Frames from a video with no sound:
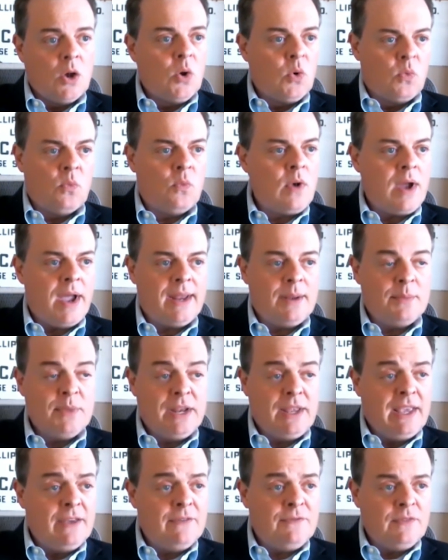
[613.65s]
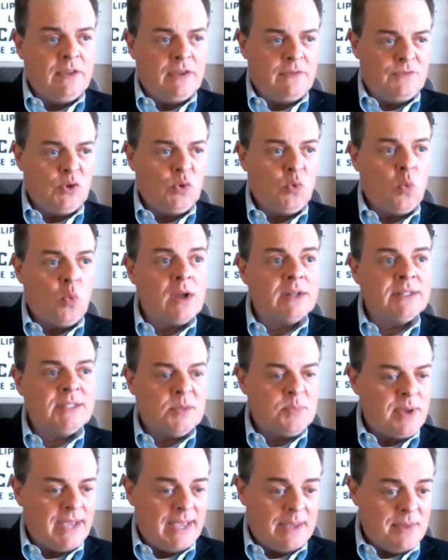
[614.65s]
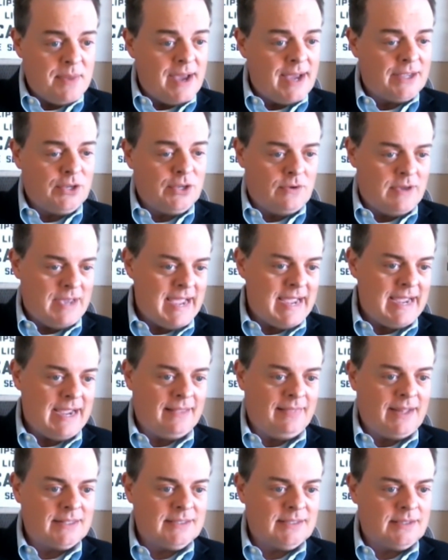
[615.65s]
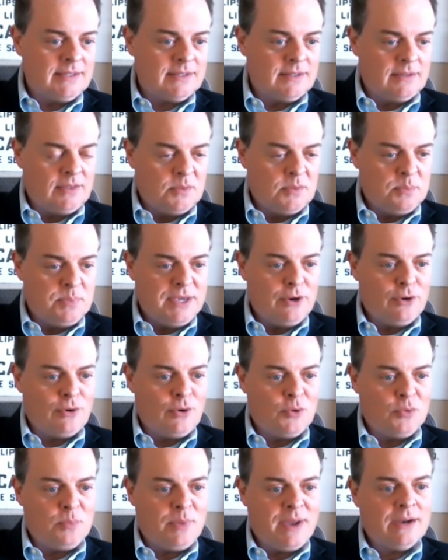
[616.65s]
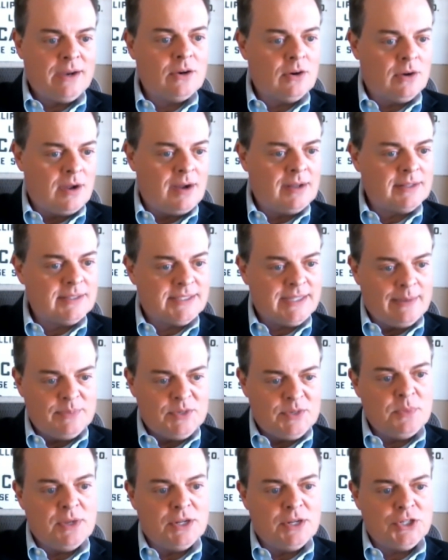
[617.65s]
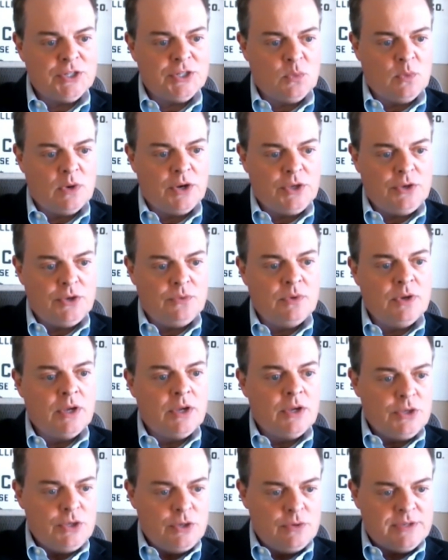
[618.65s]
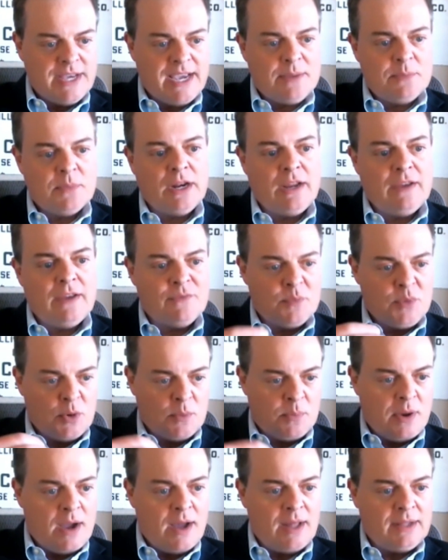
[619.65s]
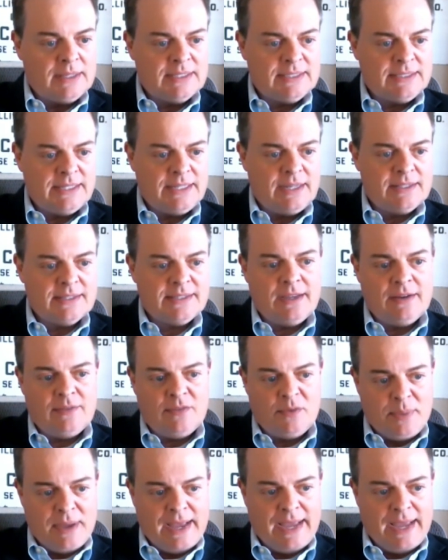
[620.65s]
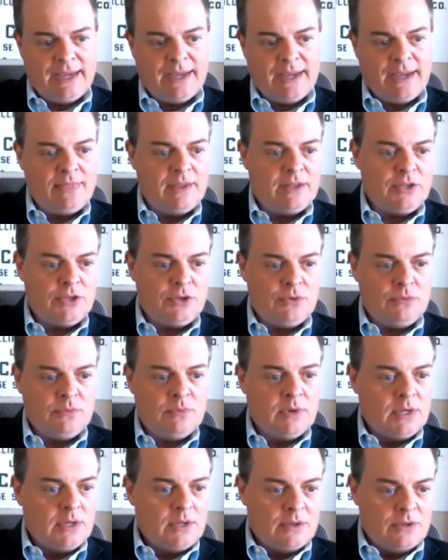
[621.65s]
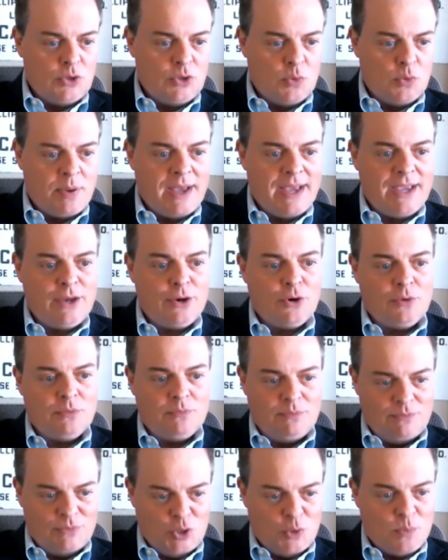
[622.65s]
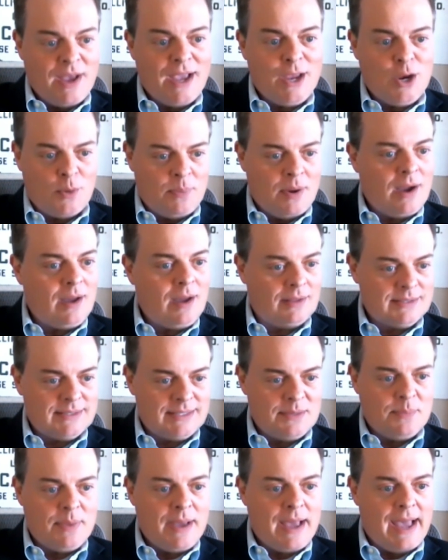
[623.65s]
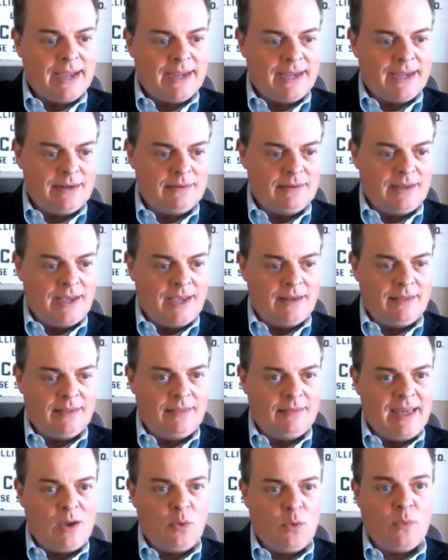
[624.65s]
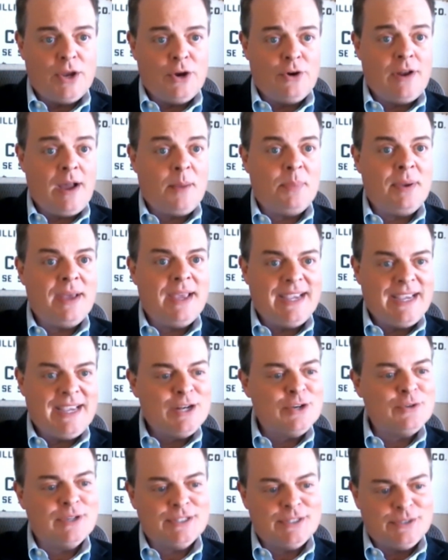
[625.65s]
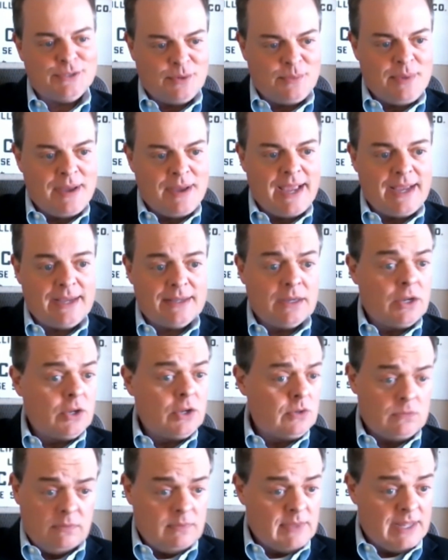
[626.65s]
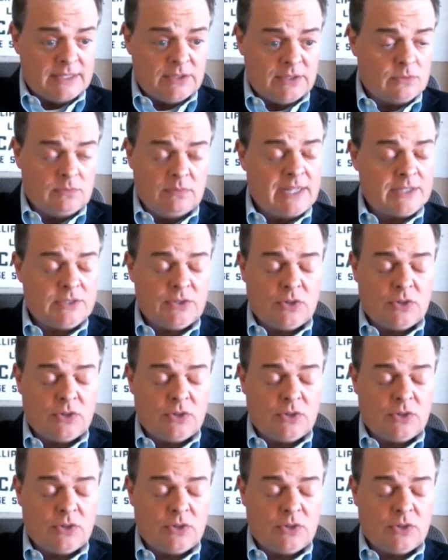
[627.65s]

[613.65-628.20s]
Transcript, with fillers: Right. I mean, if, if you want to pay it back, you can. That's the, the be your own banker concept you mentioned, where you you take money from your policy instead of a bank and then you you pay your you pay your policy back and and that way you're not paying interest to a bank that's a that's a